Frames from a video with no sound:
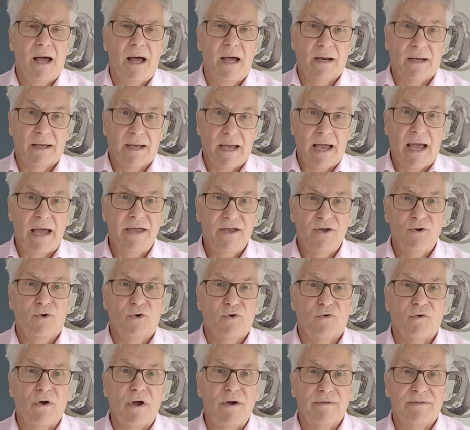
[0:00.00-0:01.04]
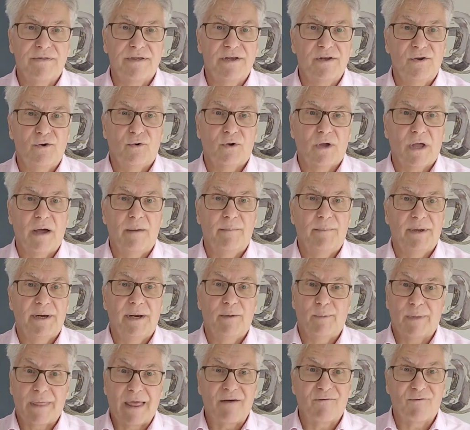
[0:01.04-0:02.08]
and get your growth in your company
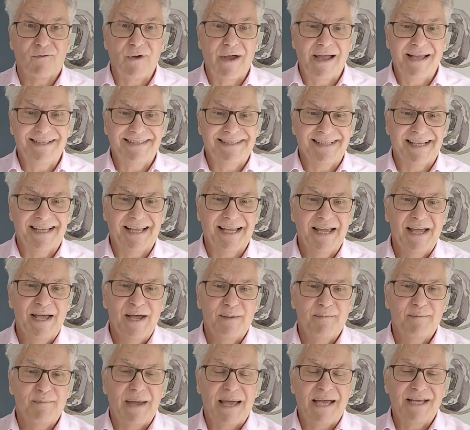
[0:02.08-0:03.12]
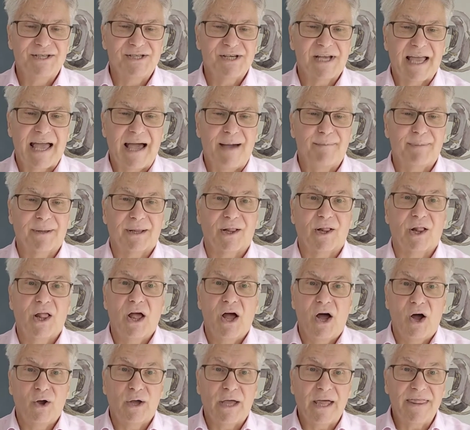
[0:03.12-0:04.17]
without raising major capital.
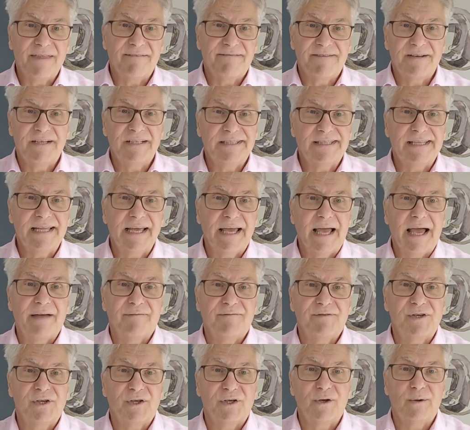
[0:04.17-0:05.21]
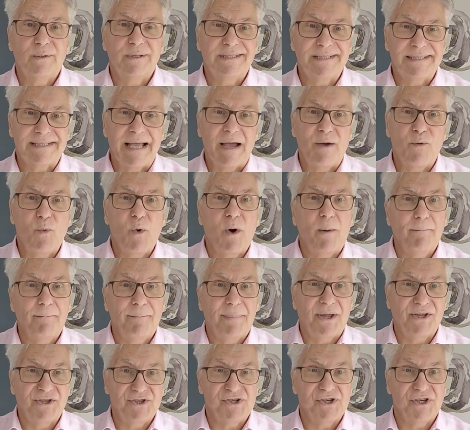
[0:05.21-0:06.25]
Okay, the first thing you have to do is set what
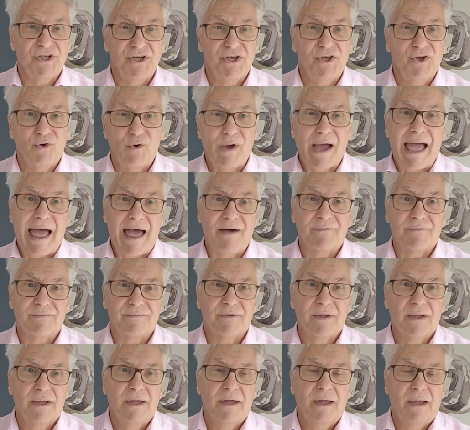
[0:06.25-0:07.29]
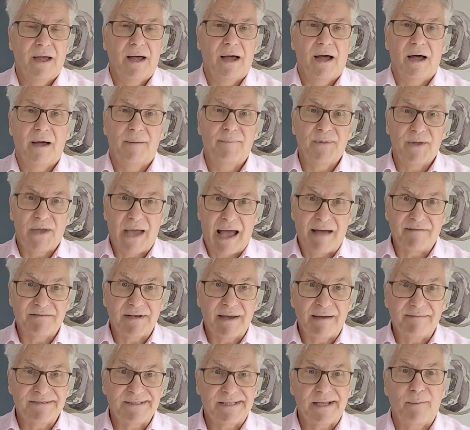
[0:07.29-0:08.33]
budget you have. You have
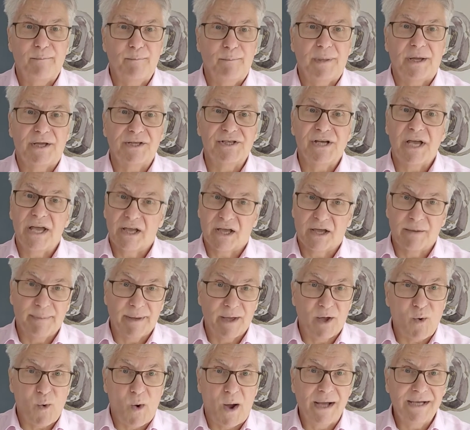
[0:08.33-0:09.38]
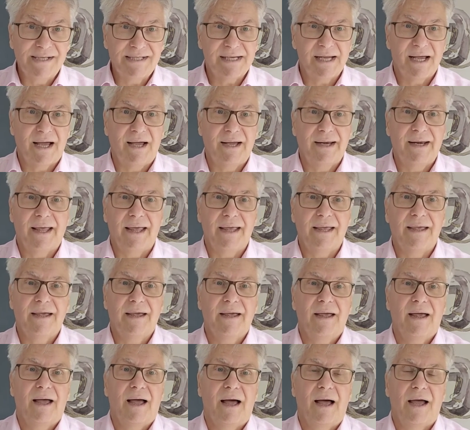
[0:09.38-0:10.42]
to have some budget. It can be quite tiny
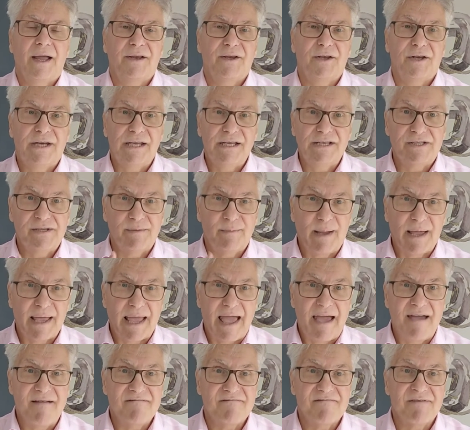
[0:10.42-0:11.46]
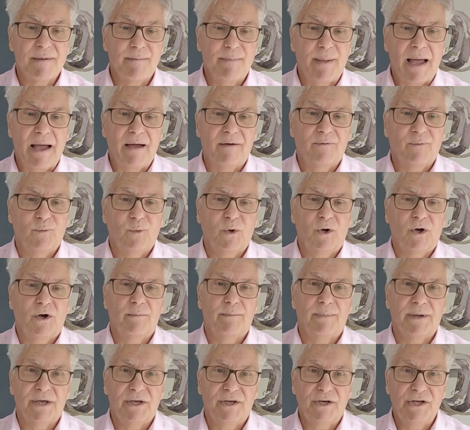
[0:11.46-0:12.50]
and you need to make every pound
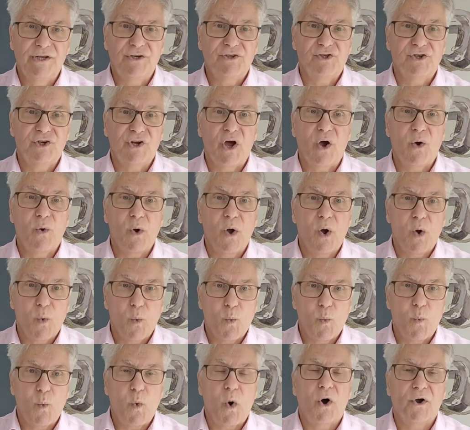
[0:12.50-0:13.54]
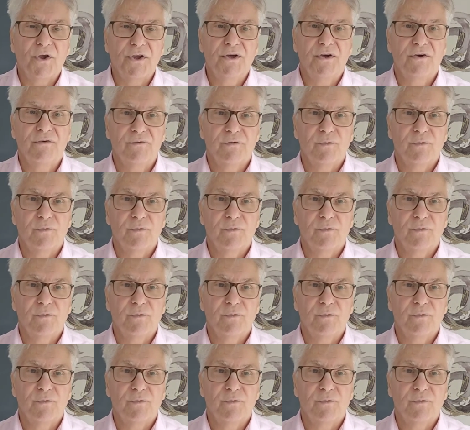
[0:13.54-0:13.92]
work, but you need to know what